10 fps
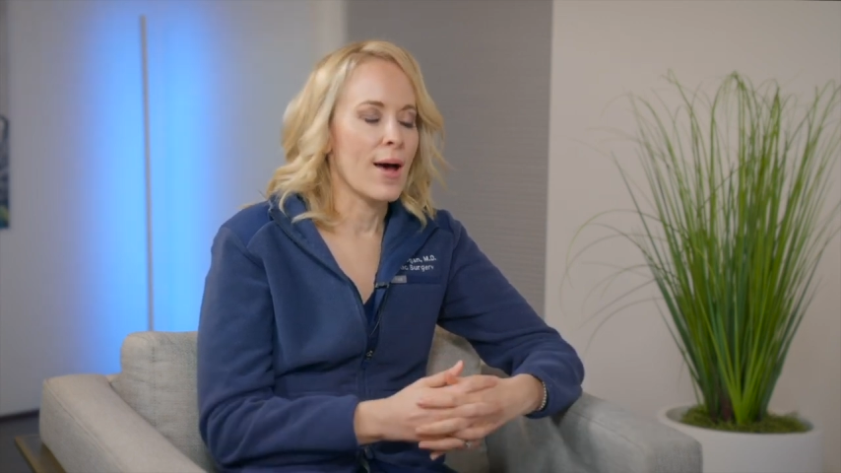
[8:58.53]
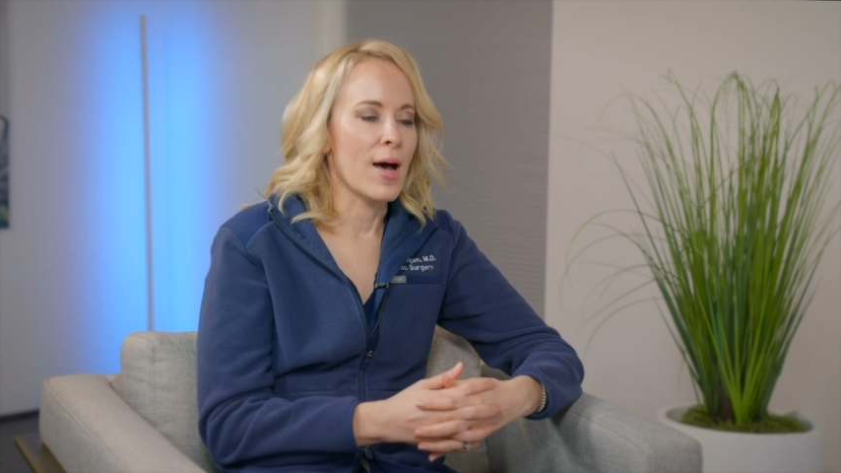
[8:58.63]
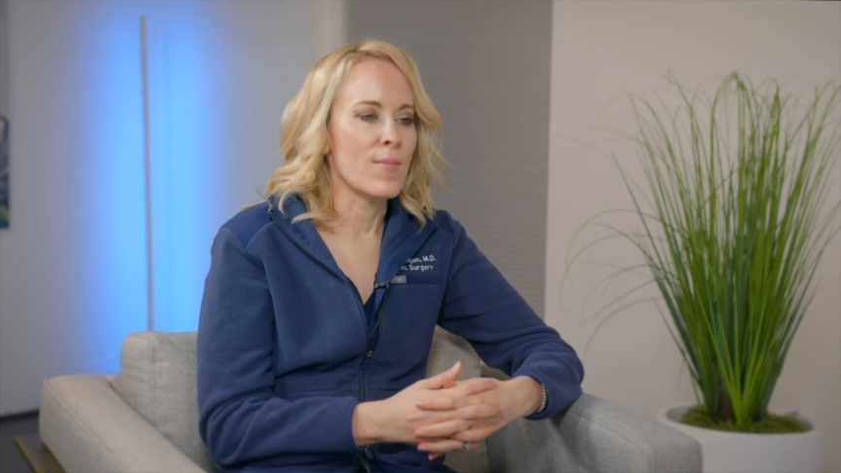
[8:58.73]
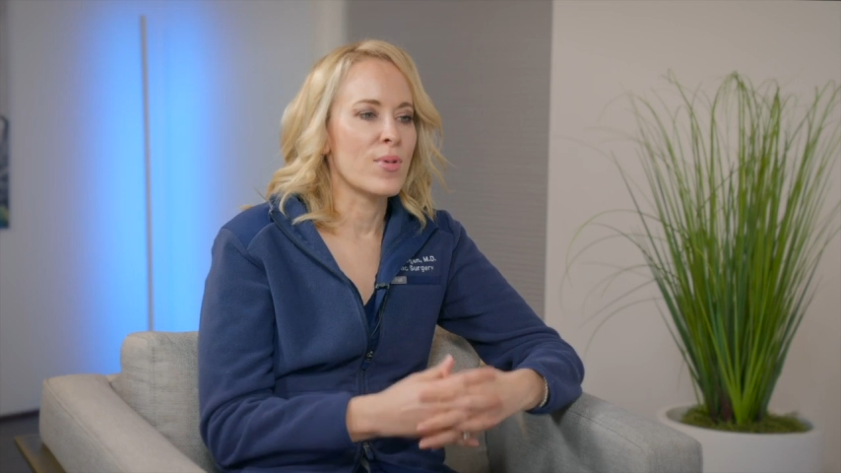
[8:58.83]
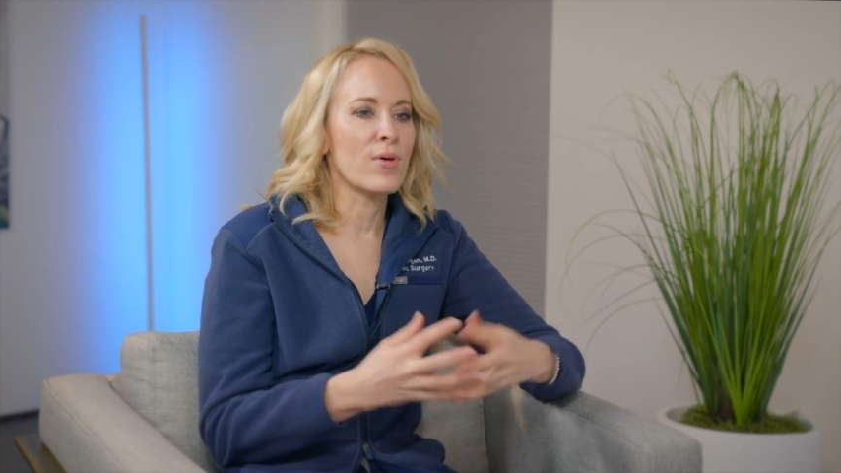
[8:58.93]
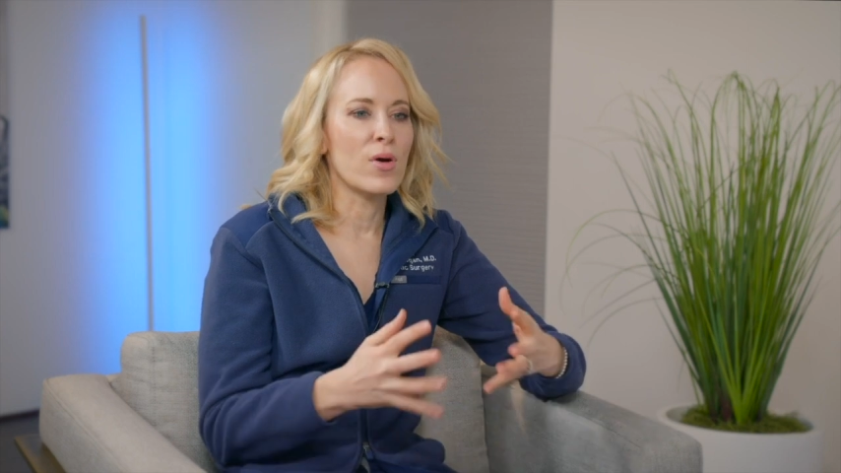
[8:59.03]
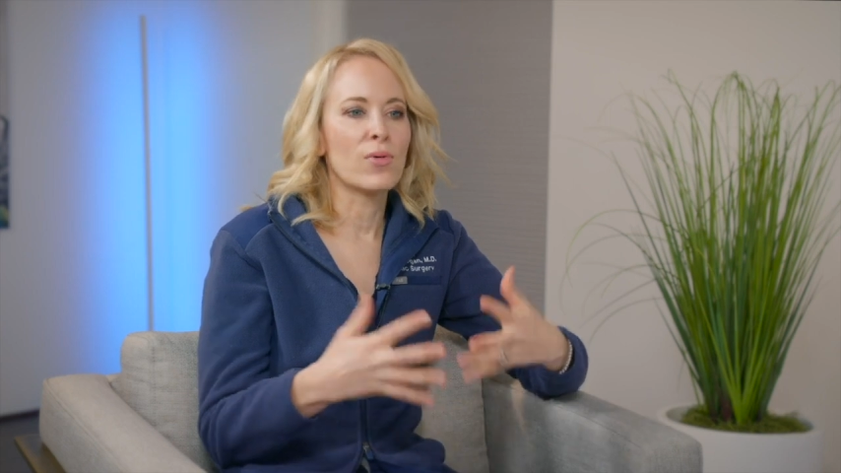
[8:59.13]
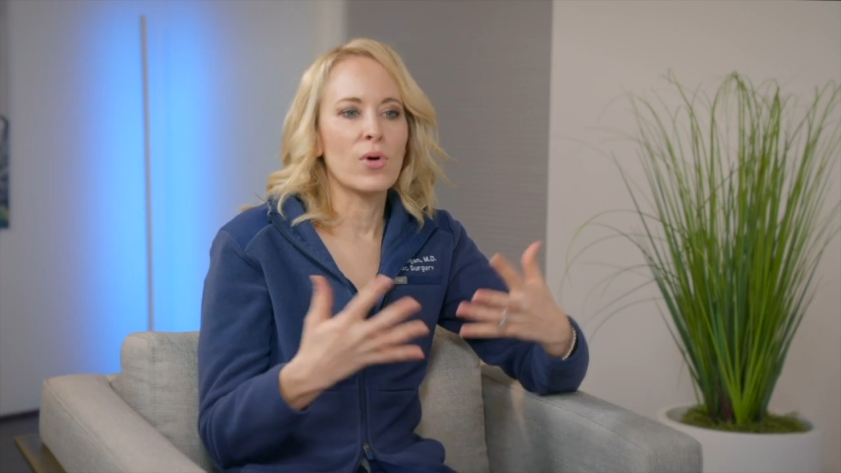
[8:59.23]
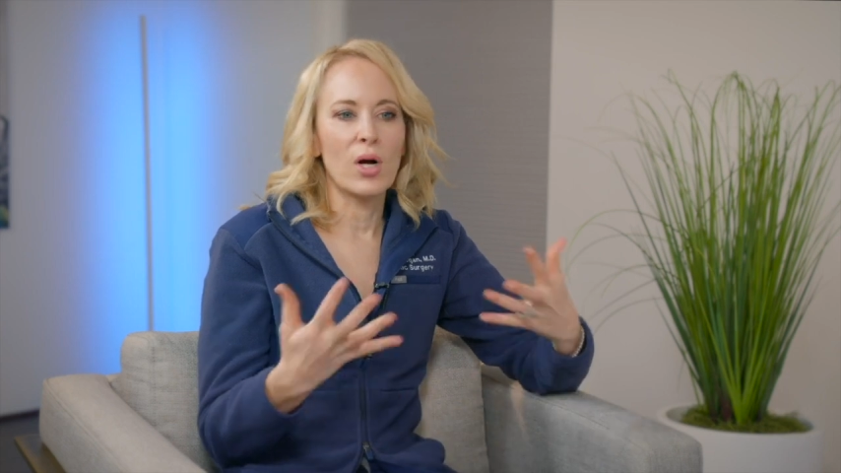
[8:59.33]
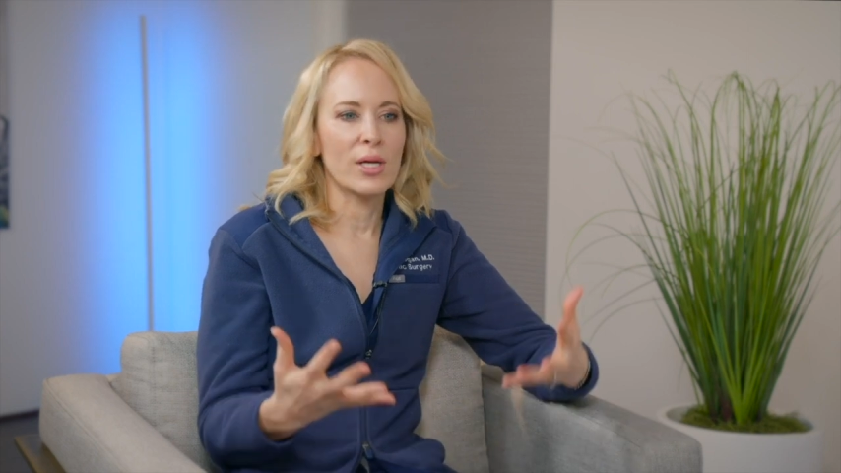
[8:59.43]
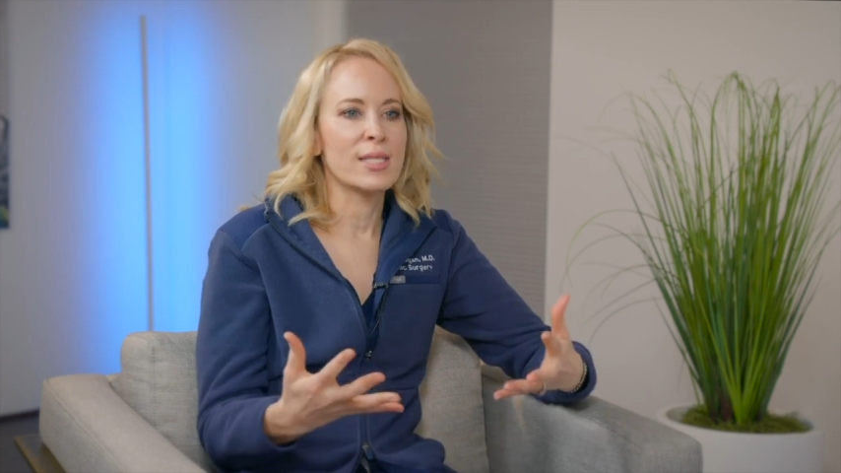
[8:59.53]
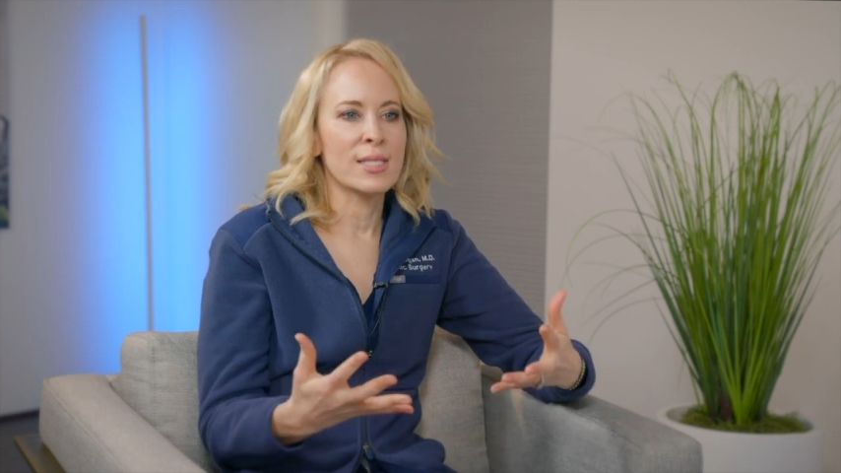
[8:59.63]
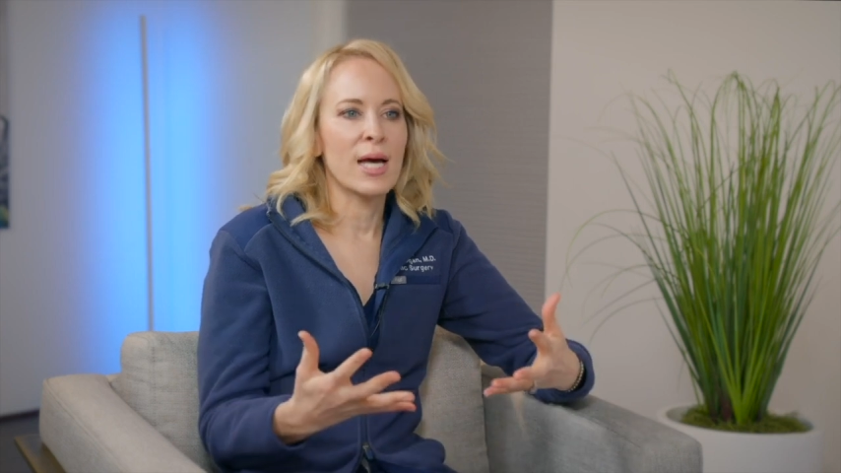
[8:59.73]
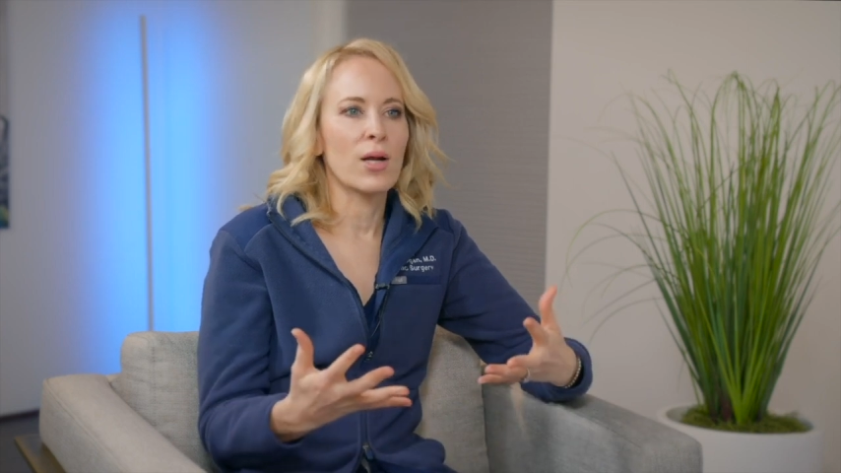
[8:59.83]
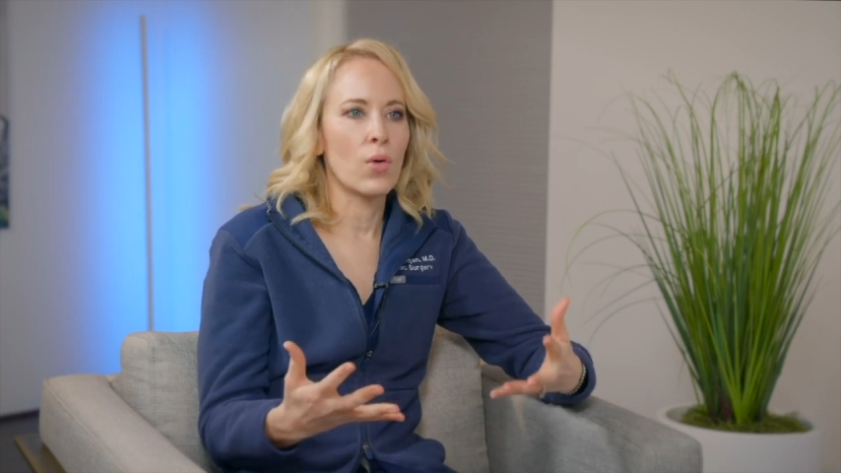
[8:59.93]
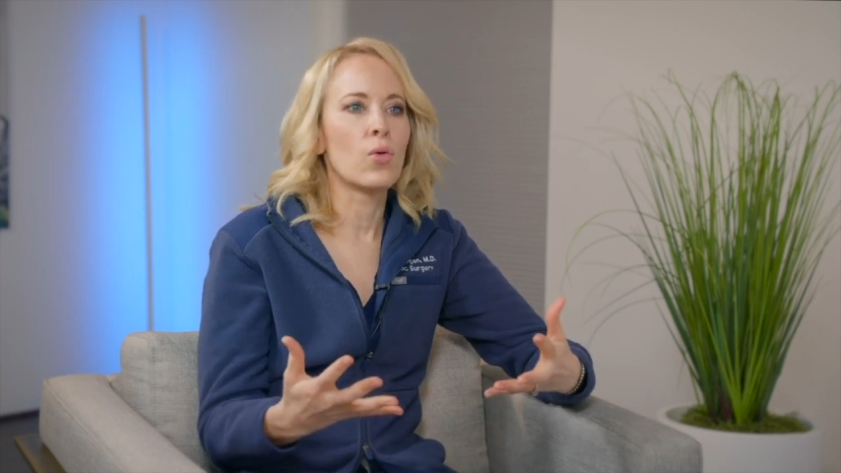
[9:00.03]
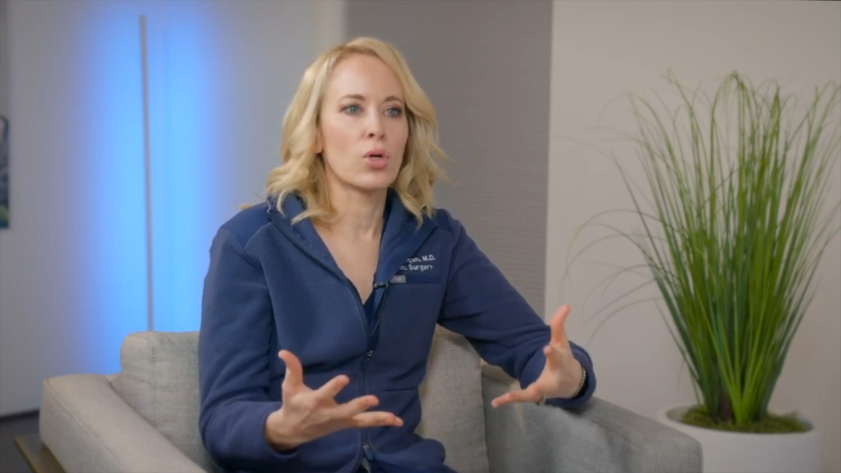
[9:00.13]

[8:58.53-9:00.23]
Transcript: But overall, it's not a